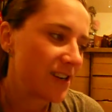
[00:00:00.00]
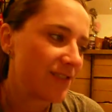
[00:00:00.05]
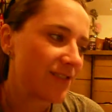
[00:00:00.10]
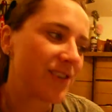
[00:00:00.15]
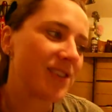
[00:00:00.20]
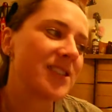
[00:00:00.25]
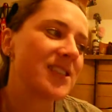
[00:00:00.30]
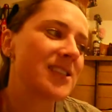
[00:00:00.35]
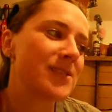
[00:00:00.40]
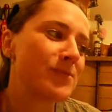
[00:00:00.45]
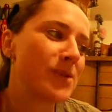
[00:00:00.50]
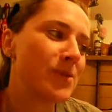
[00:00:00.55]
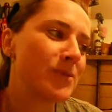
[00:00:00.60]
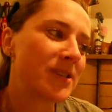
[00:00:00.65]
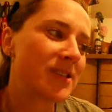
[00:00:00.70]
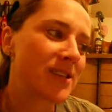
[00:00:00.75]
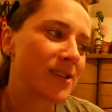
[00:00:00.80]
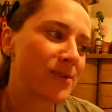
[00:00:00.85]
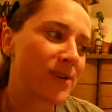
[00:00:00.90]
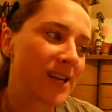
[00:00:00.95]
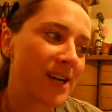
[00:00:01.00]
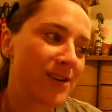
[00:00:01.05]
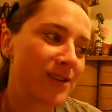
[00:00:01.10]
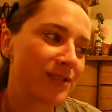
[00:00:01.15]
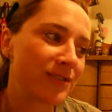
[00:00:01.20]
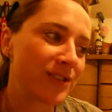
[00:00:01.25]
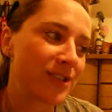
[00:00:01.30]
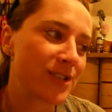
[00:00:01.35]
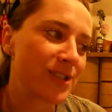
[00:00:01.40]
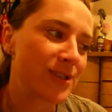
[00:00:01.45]
For these moments are what I
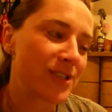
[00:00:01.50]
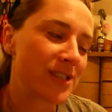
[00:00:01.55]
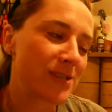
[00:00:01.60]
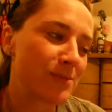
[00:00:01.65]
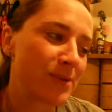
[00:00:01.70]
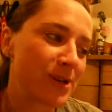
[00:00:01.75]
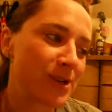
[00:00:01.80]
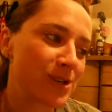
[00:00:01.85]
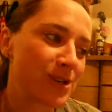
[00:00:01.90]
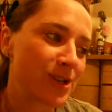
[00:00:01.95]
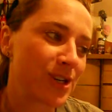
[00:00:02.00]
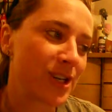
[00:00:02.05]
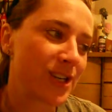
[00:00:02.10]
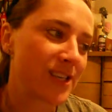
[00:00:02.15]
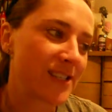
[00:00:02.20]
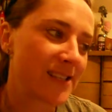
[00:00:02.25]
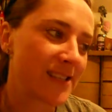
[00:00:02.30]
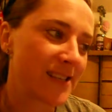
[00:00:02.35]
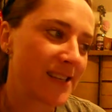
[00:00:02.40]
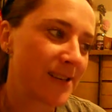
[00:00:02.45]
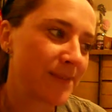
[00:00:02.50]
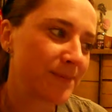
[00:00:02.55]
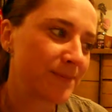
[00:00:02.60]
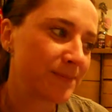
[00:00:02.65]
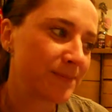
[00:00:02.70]
refer to as spiritual currency